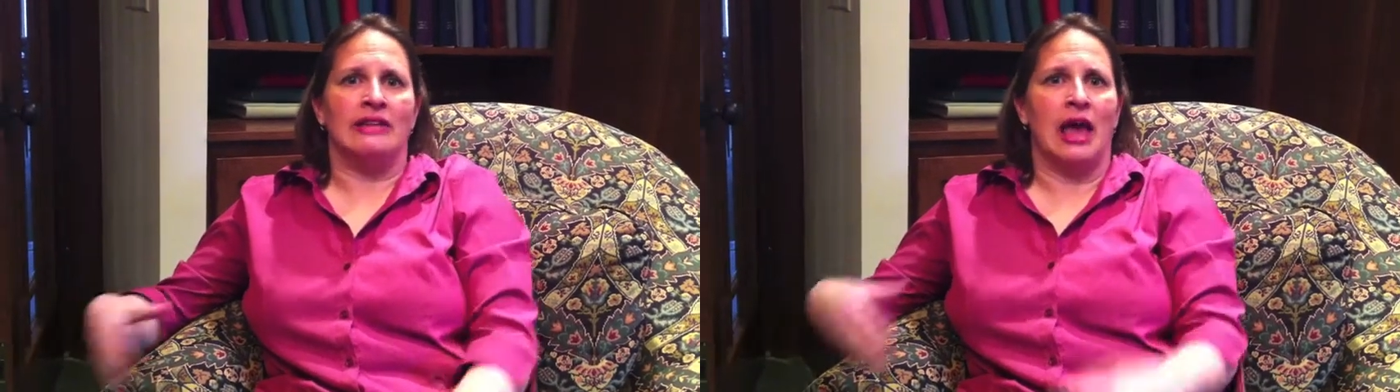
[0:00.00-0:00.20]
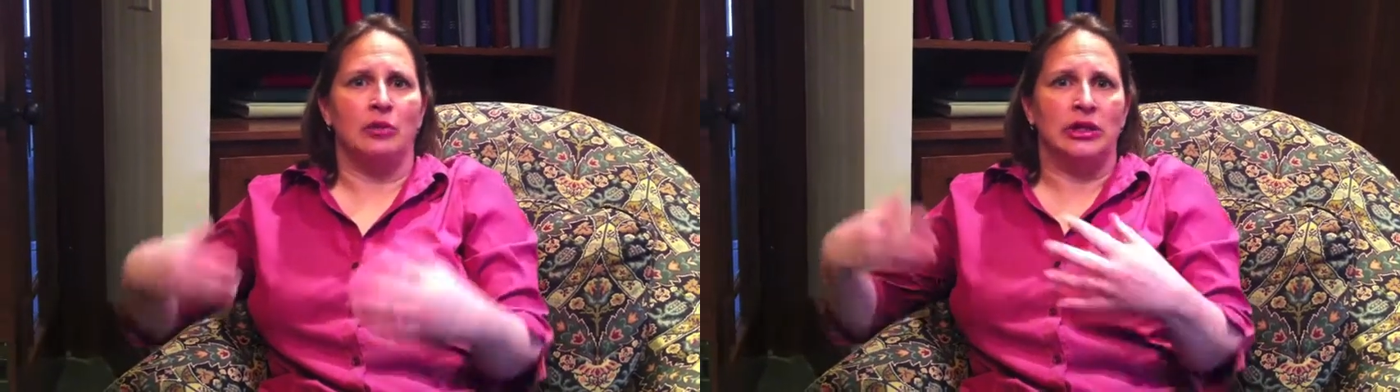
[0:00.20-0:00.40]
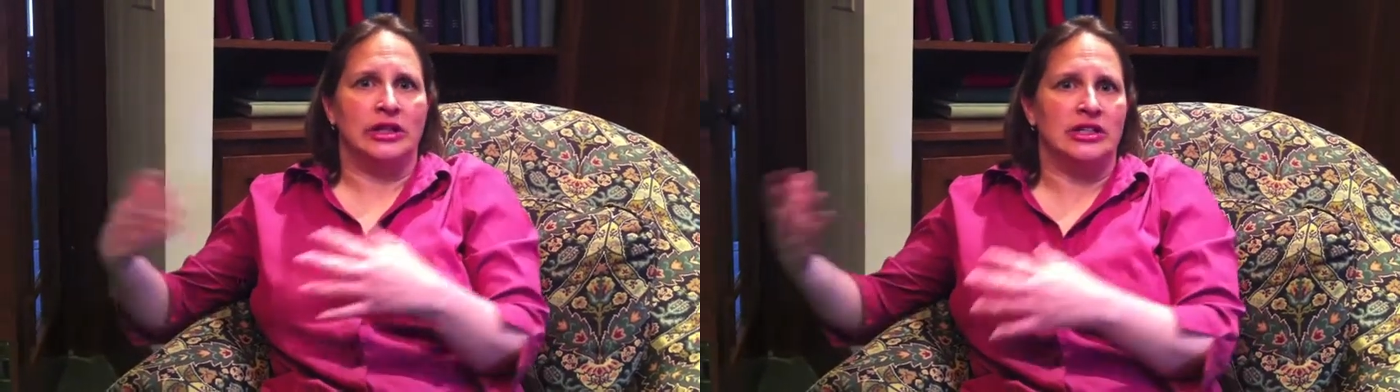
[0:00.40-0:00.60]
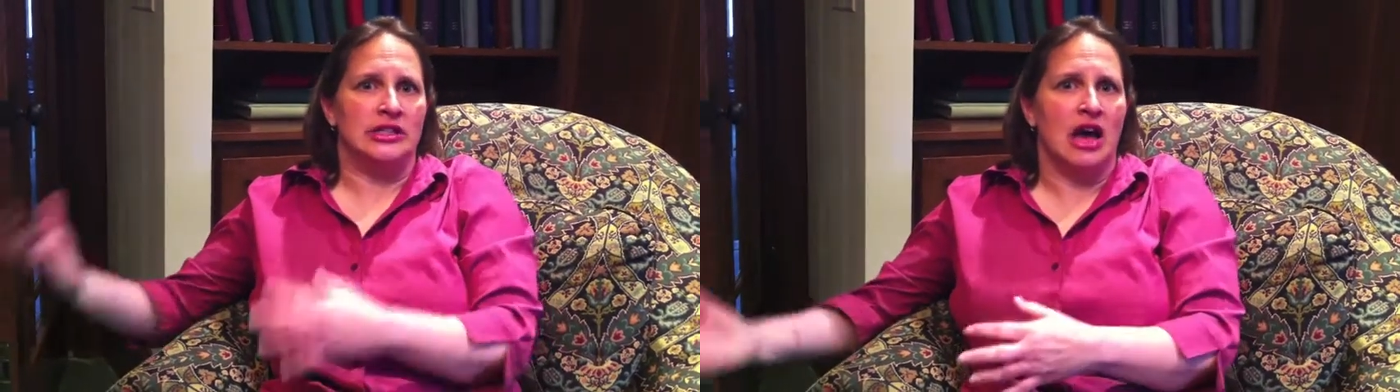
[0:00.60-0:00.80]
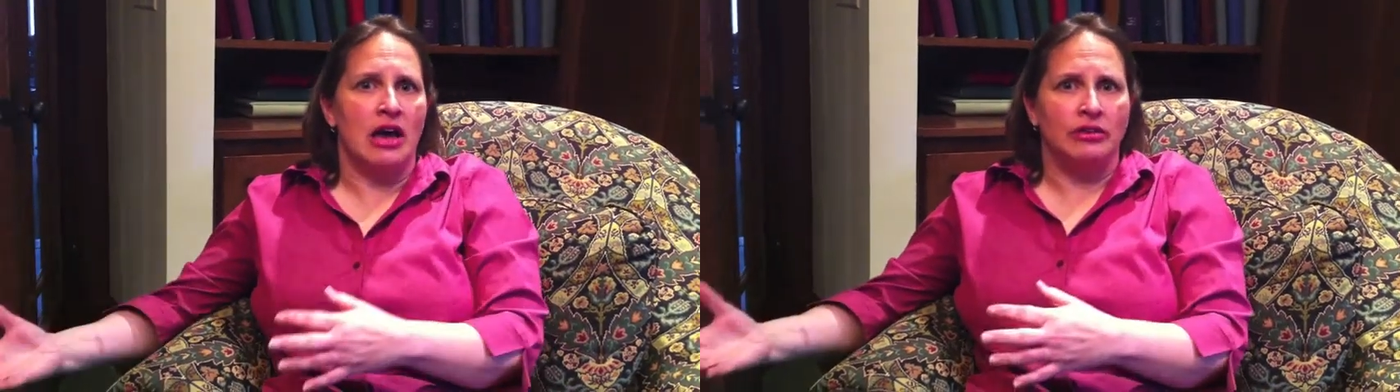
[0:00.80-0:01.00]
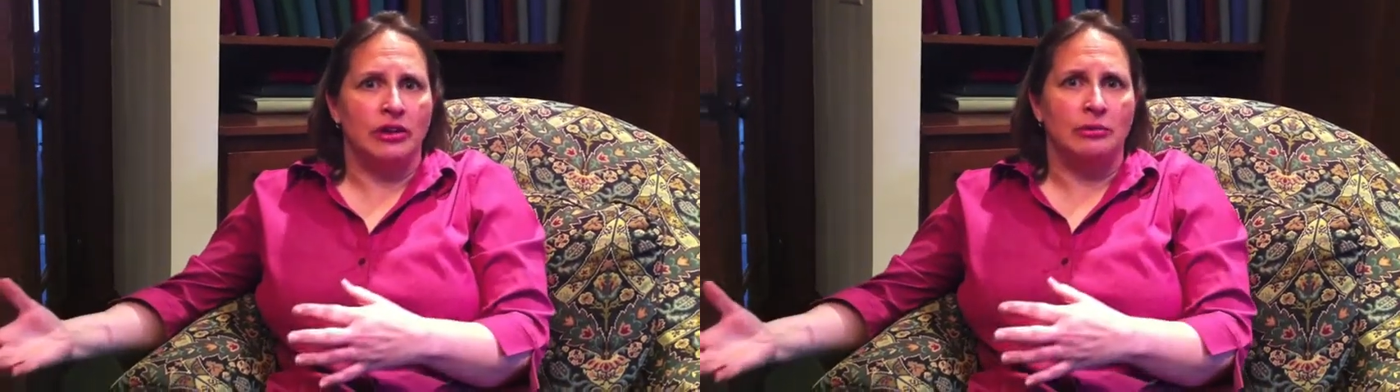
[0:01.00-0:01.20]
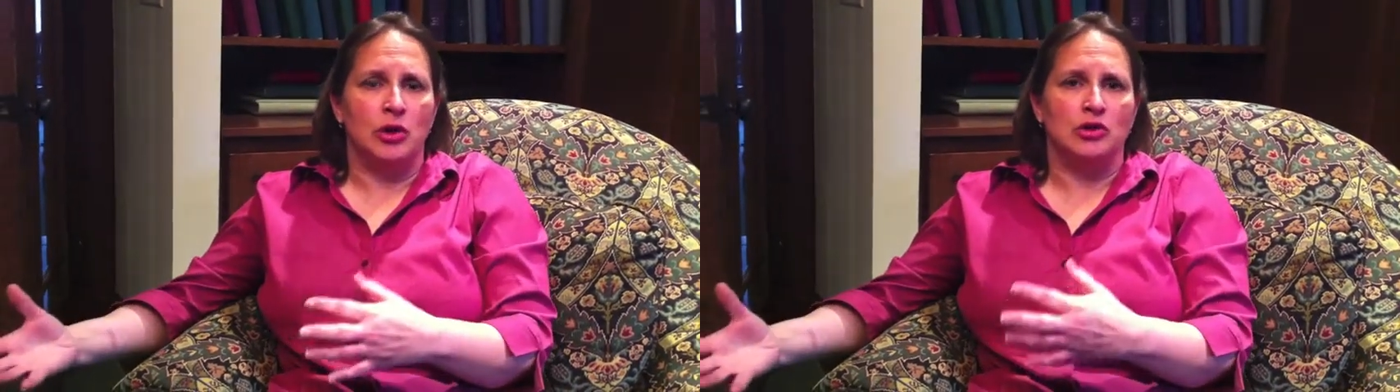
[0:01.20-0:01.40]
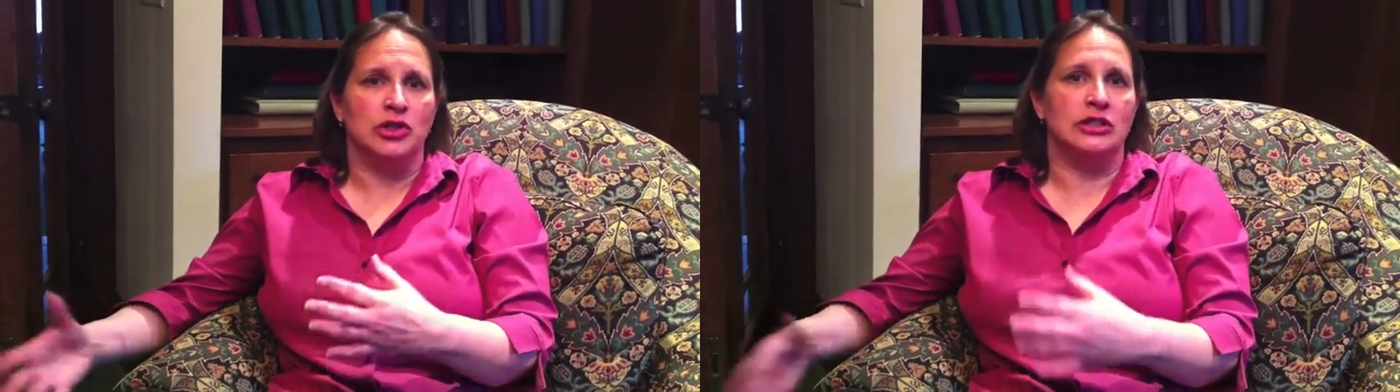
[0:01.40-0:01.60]
and that would lead to other
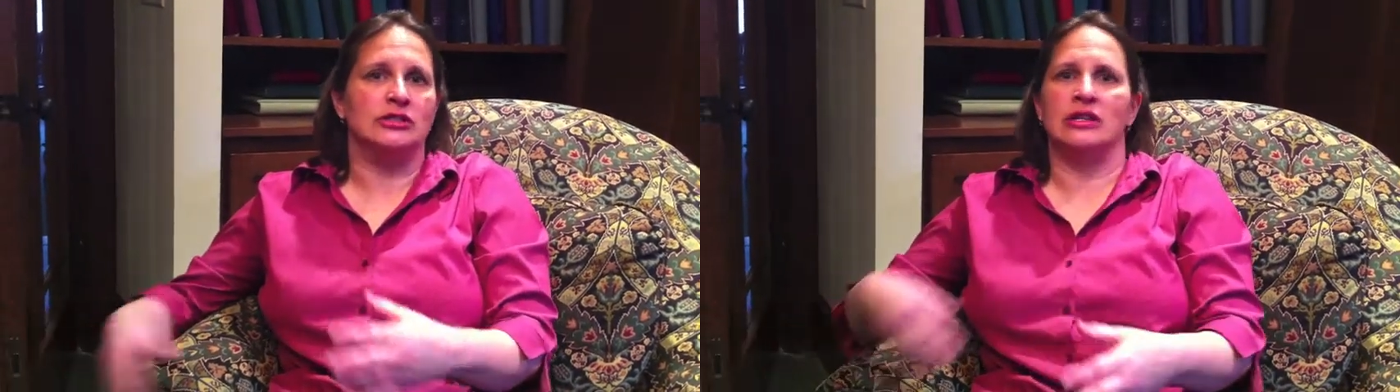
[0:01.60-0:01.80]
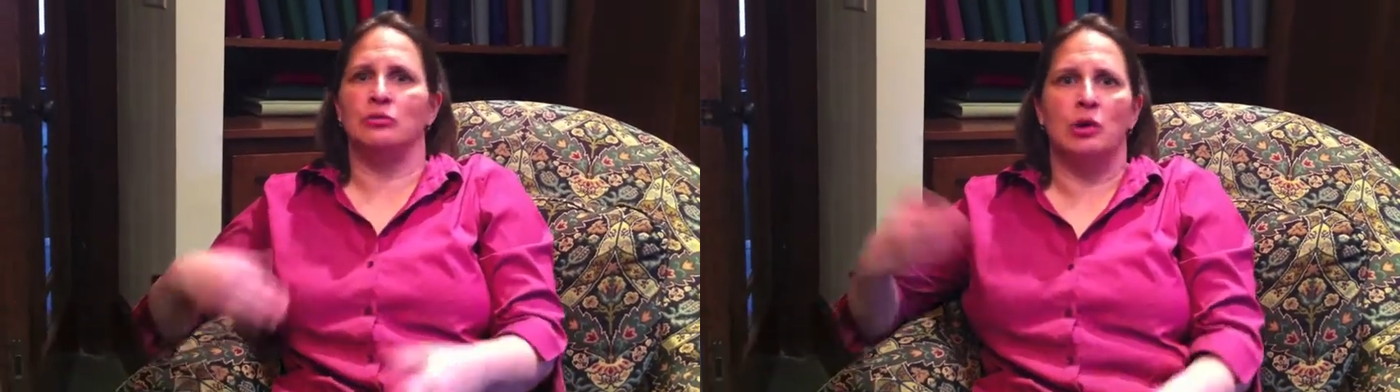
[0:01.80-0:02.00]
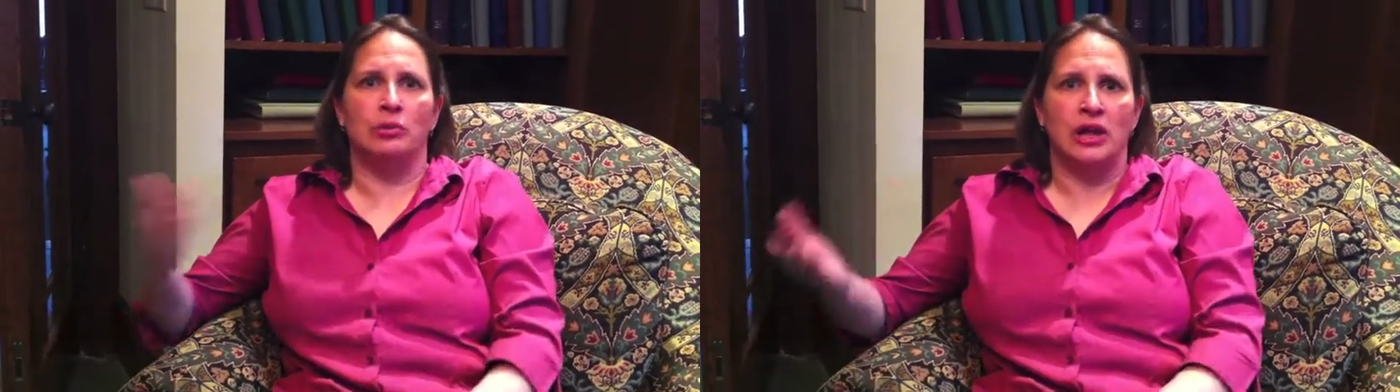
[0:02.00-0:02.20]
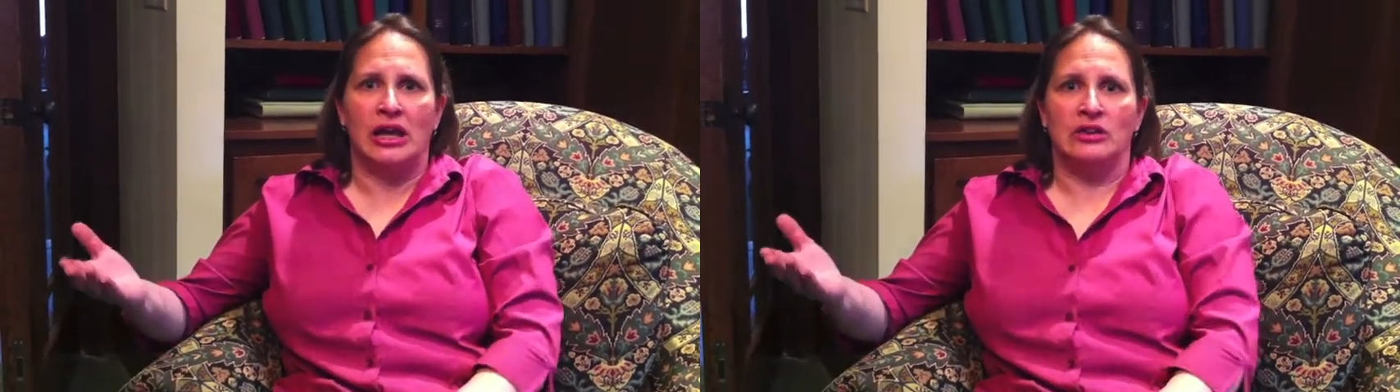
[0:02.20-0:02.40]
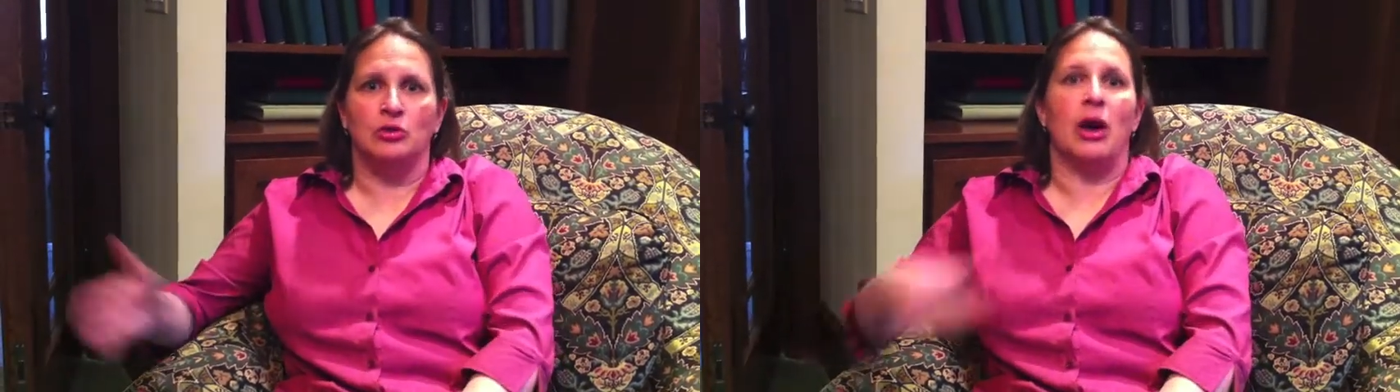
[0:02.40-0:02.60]
emotions, and what would I do?